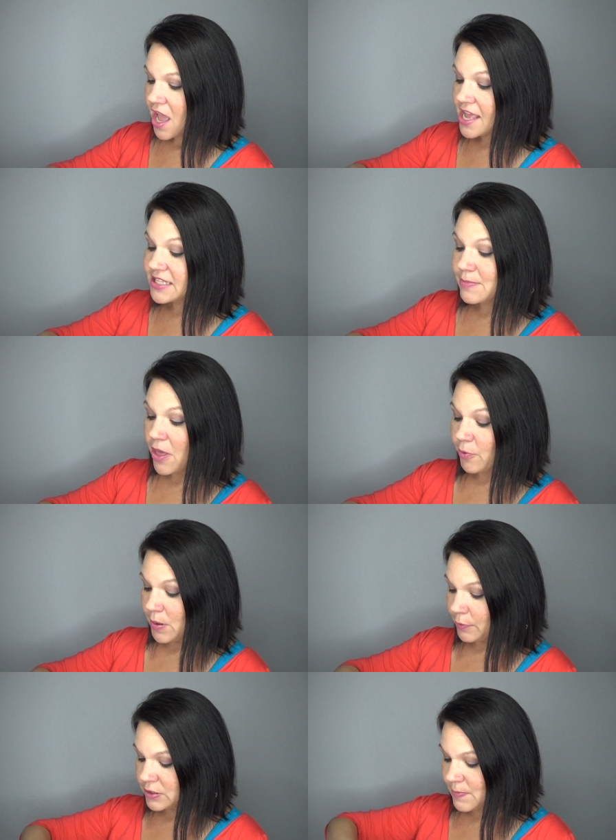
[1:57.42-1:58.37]
in some other
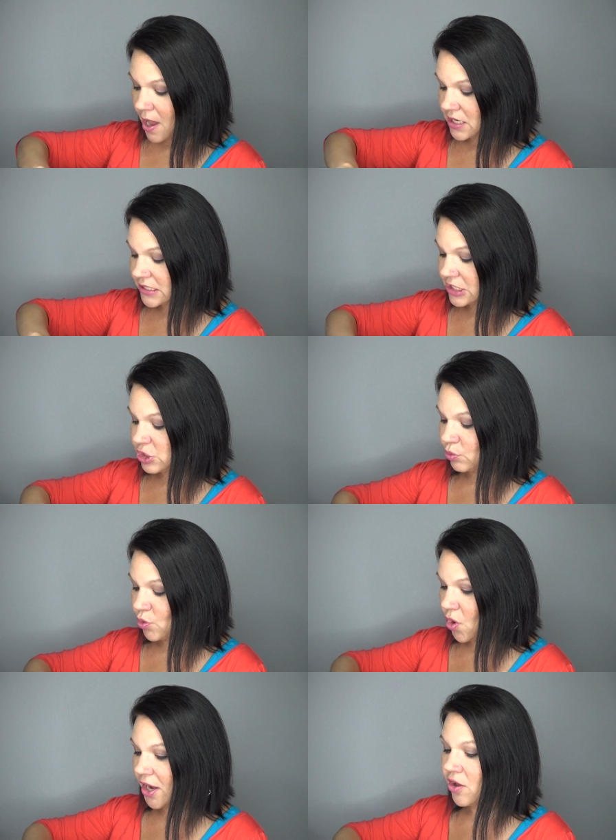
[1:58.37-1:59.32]
people's boxes, the
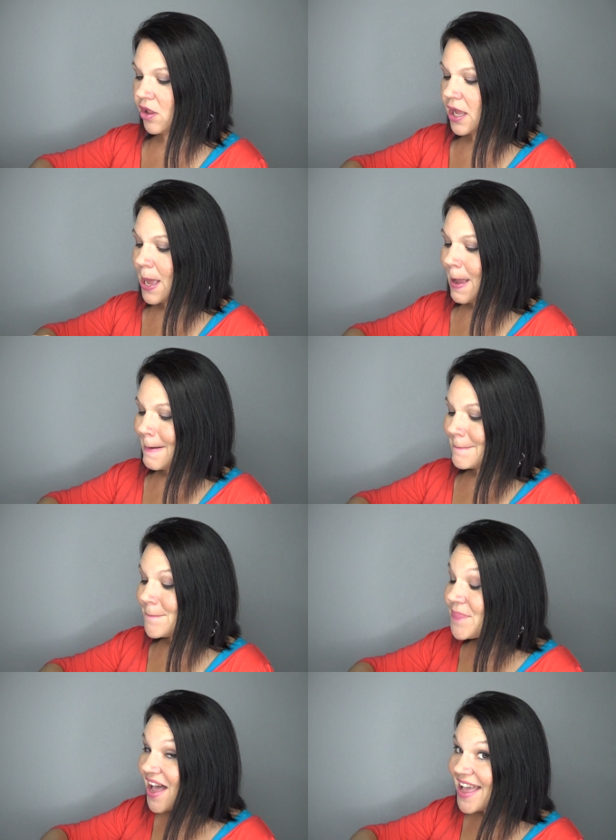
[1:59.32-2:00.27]
royal,
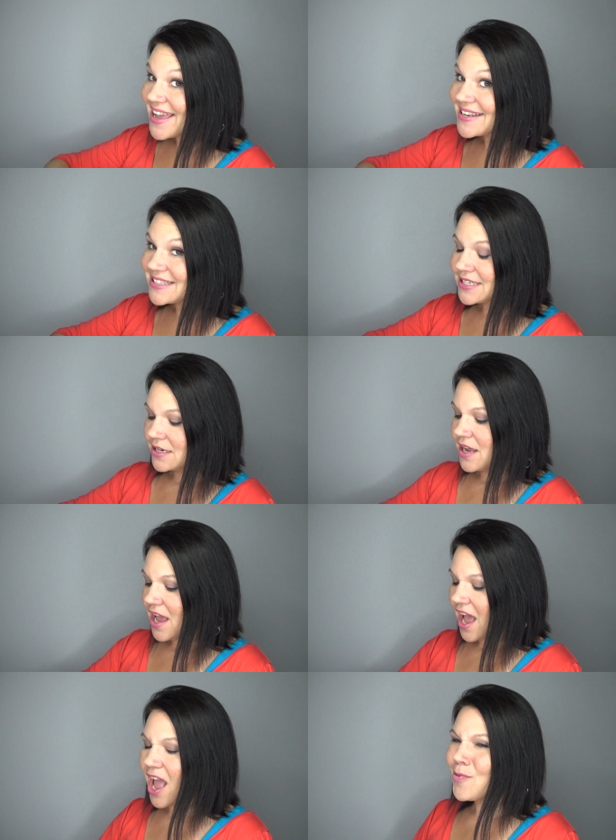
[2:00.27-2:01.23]
but
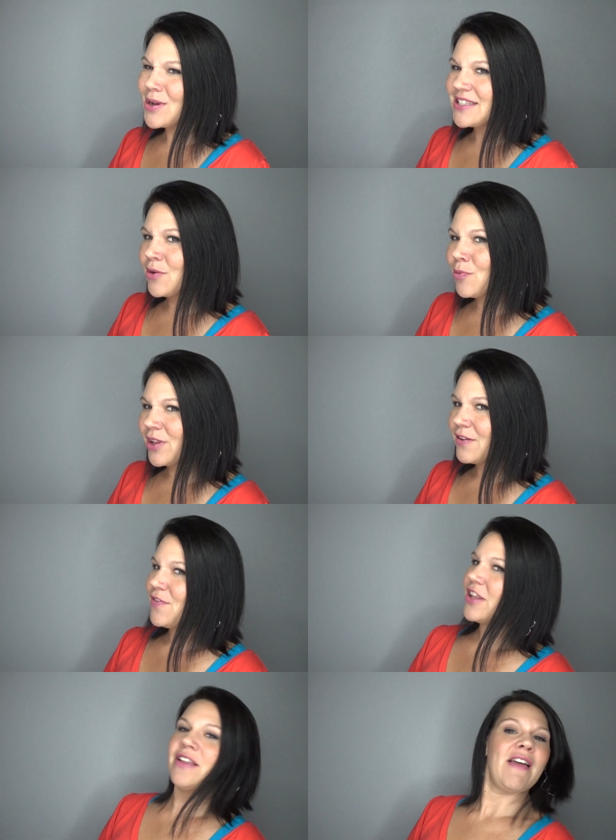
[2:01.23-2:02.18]
I wasn't really
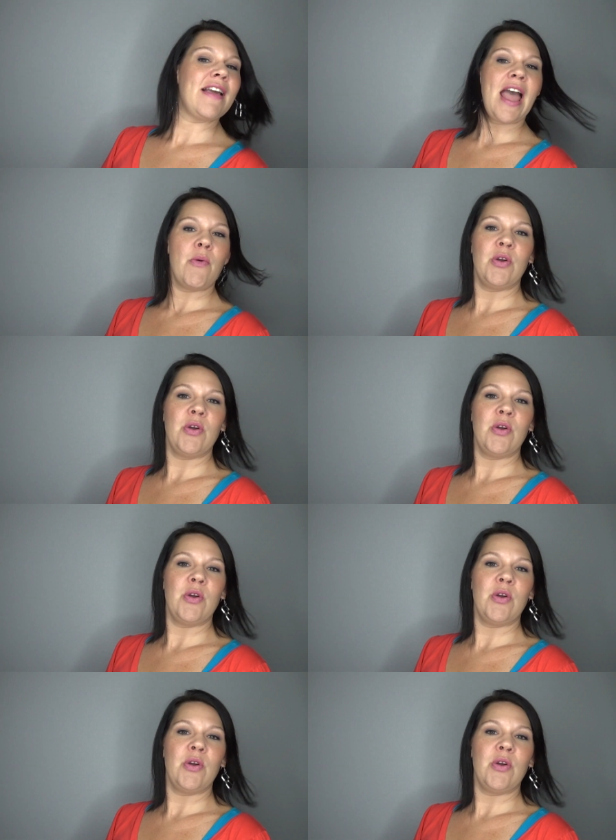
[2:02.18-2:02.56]
feeling like I